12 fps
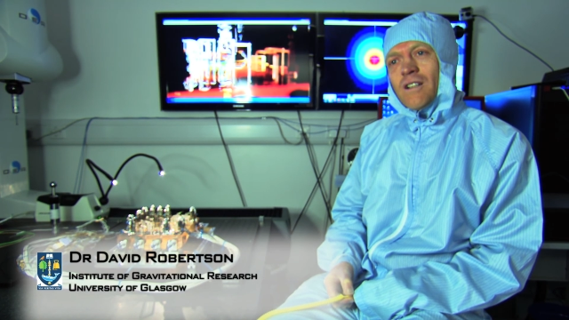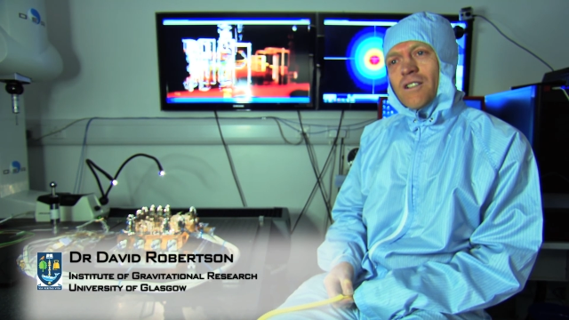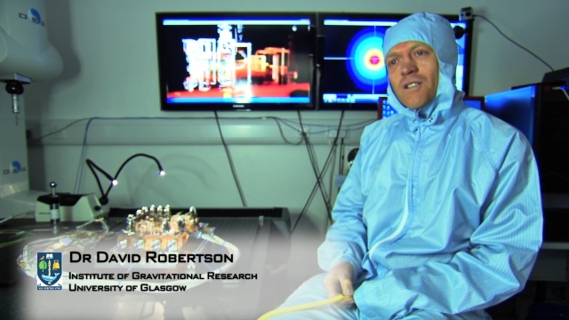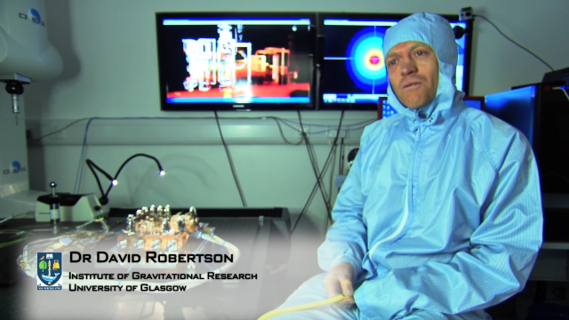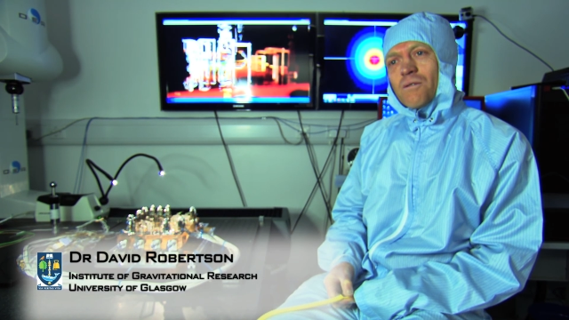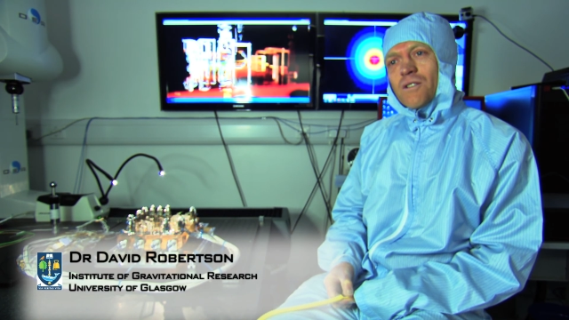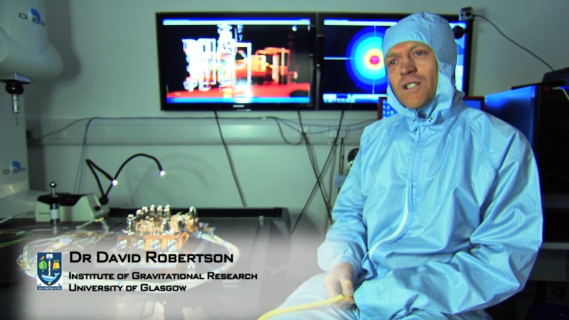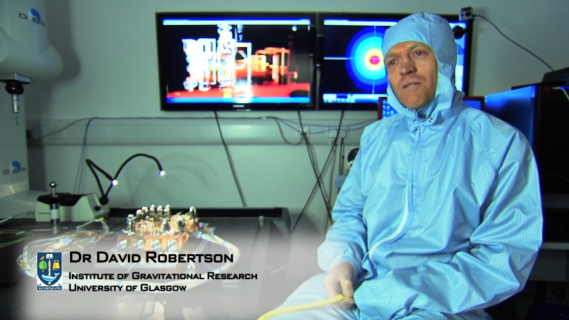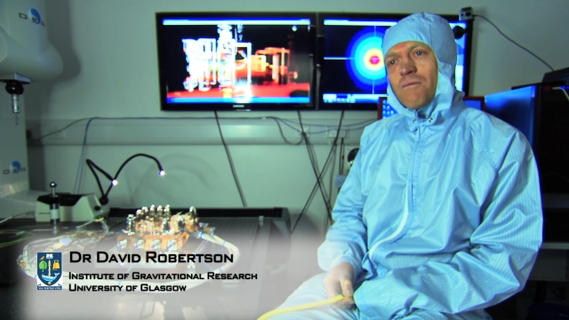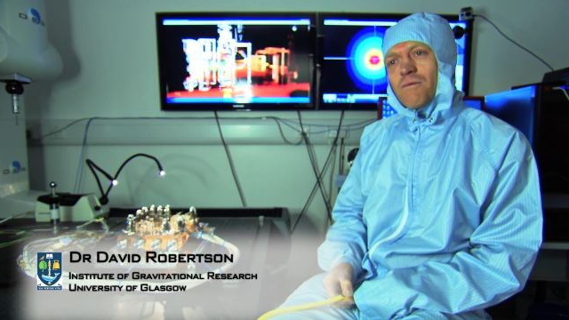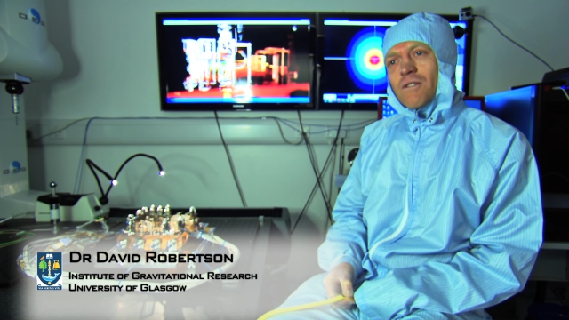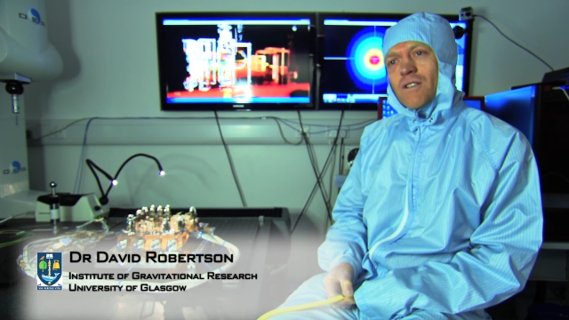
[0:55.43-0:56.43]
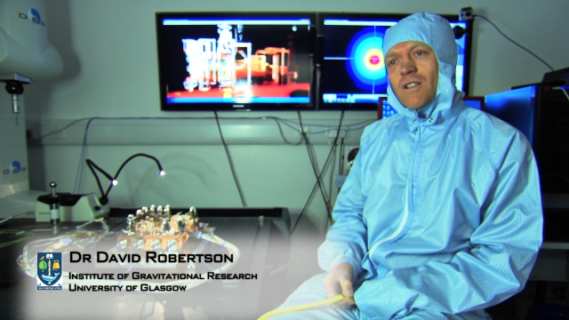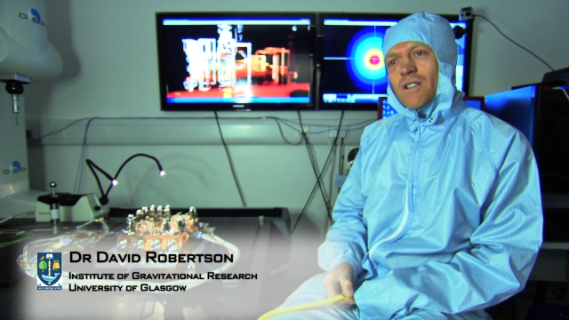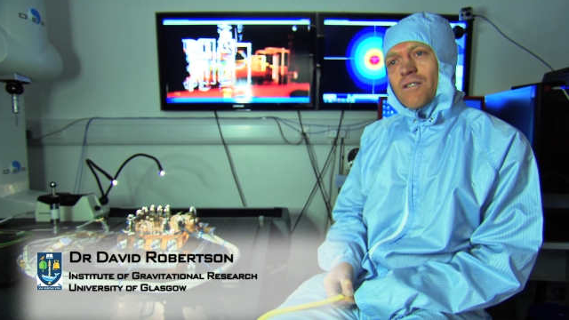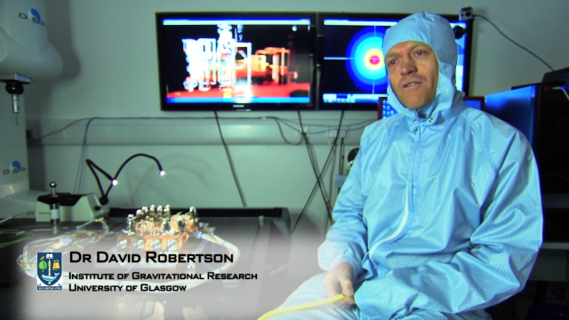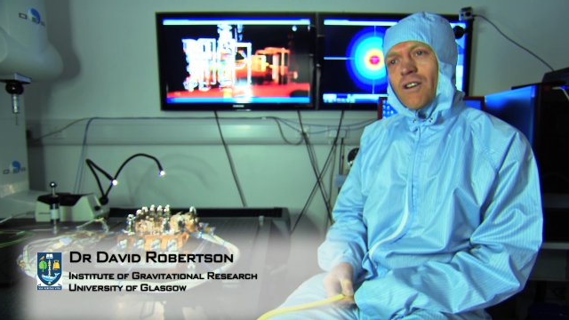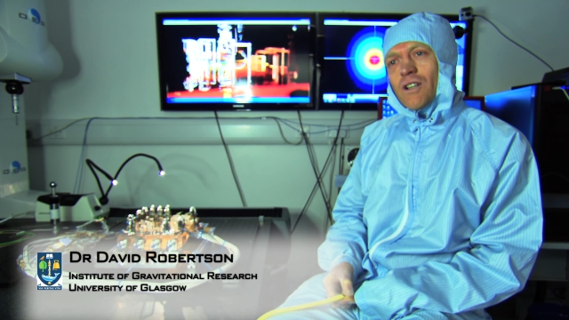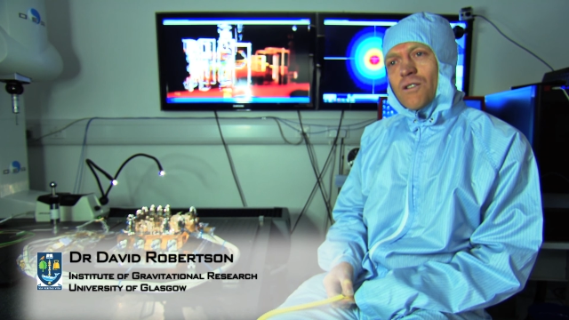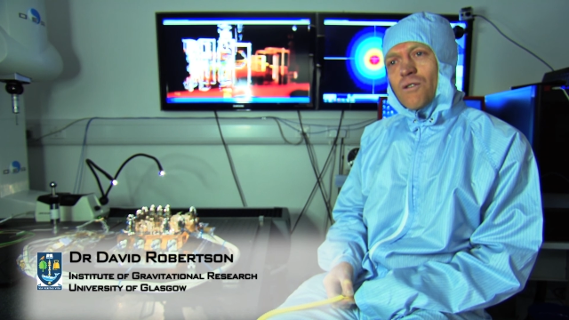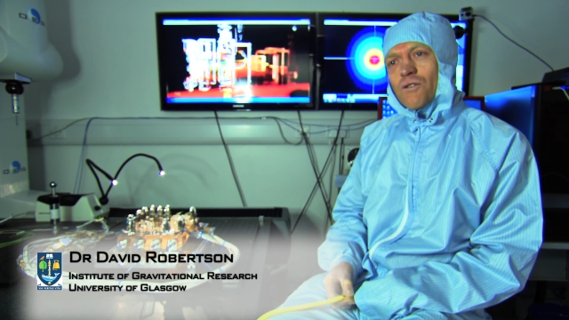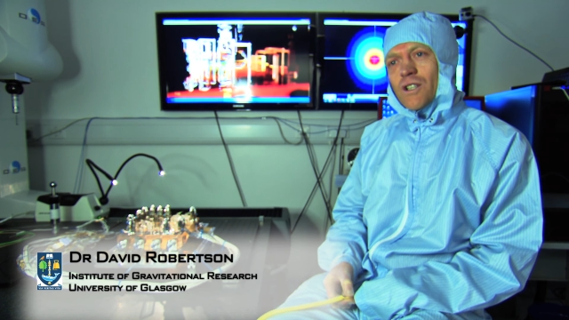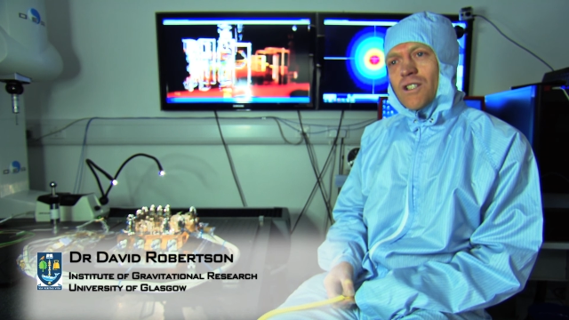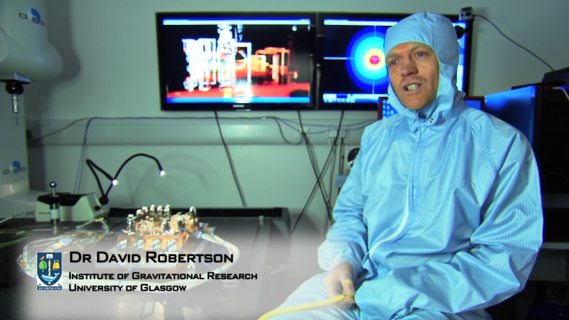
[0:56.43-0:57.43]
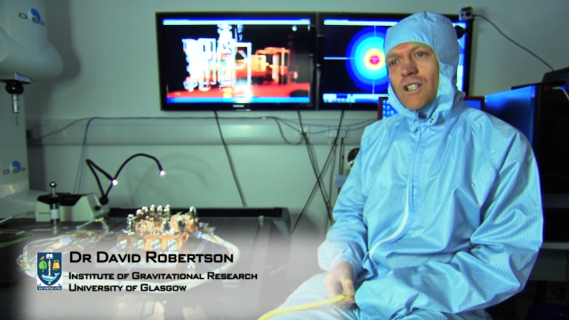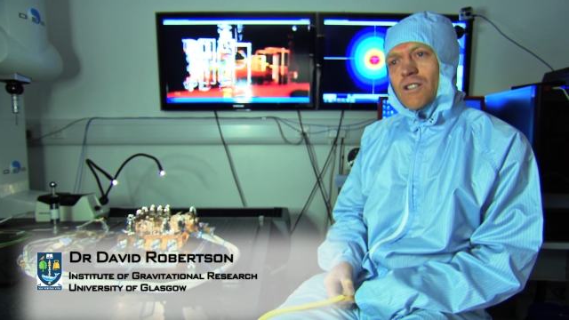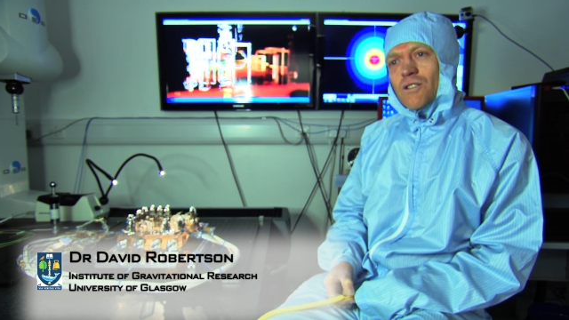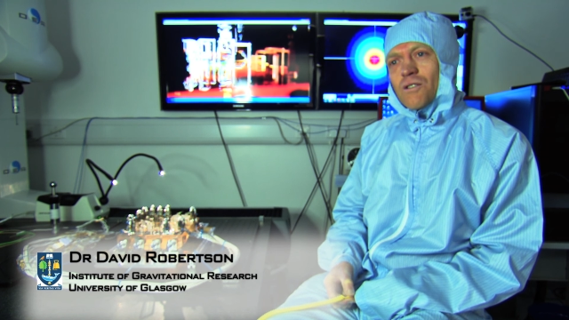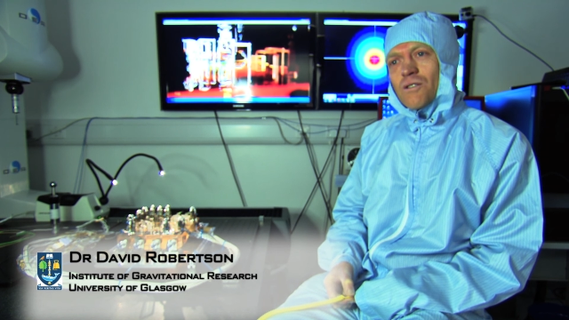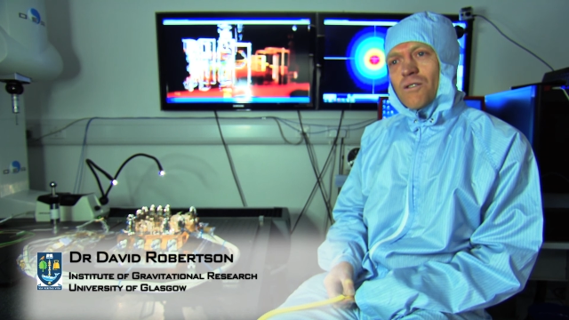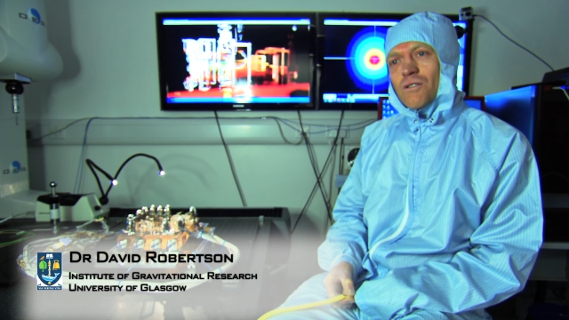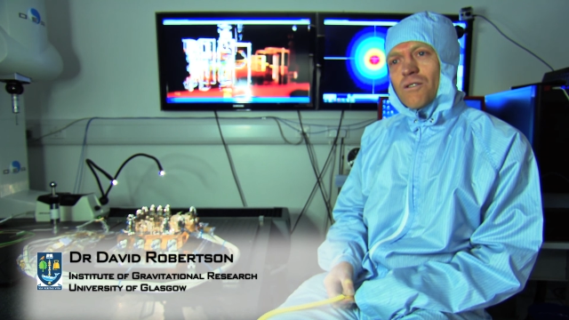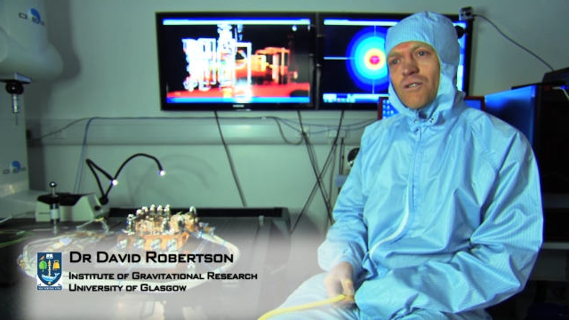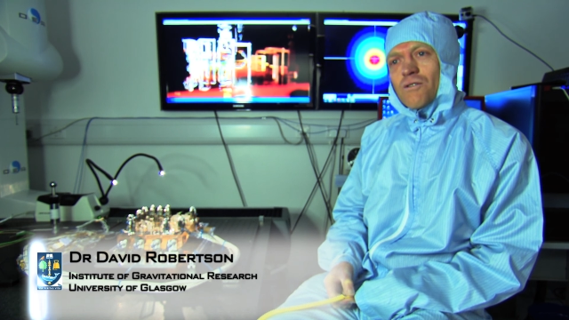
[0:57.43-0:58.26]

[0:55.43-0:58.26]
that it would seem as far too risky to